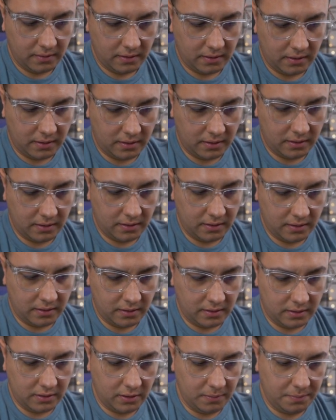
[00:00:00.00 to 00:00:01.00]

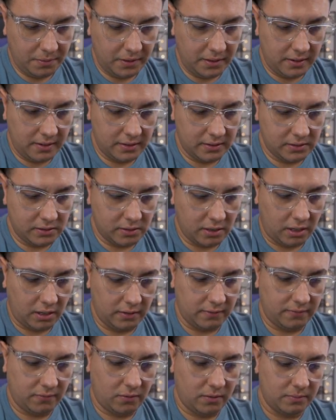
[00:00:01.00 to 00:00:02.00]
put it in
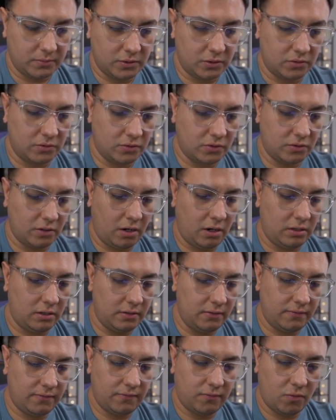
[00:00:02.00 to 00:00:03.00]
solid form. So
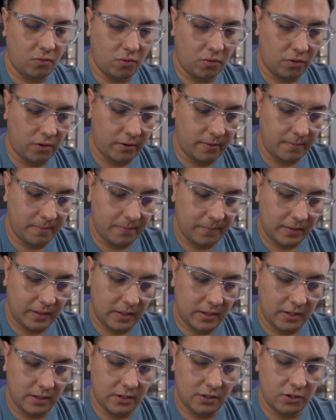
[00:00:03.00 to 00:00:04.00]
solid form
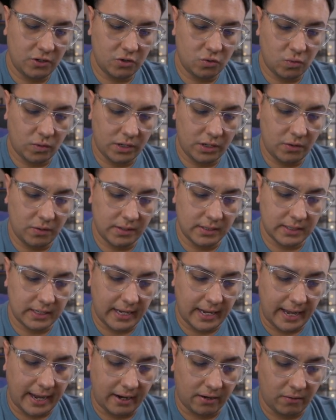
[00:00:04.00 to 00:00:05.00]
is when you
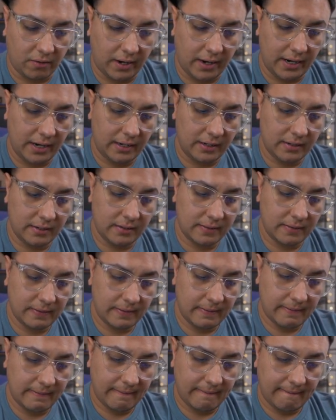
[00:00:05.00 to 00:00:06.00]
attack, right?
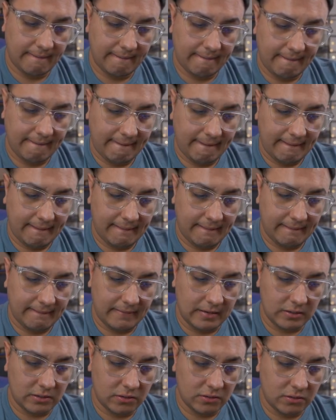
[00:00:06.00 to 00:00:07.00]

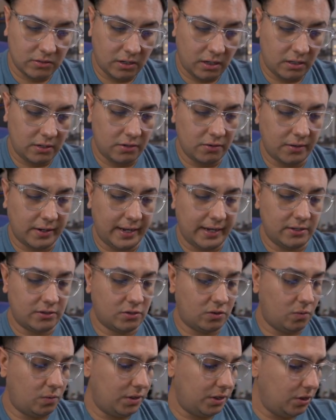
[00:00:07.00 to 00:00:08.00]
This is solid. Okay.
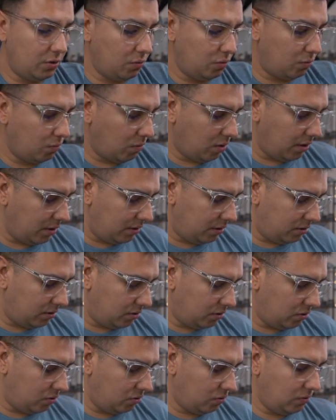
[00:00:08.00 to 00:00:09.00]
So what you would want to
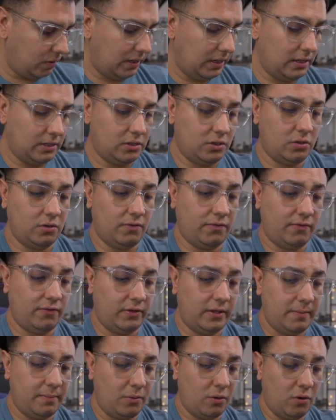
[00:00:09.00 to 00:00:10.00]
do is you'd
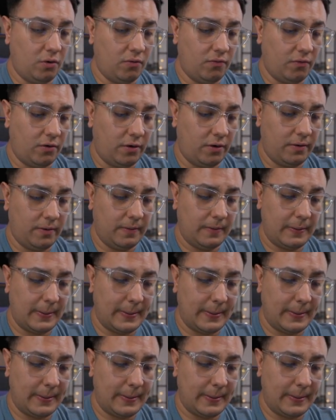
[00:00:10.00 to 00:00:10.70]
flip over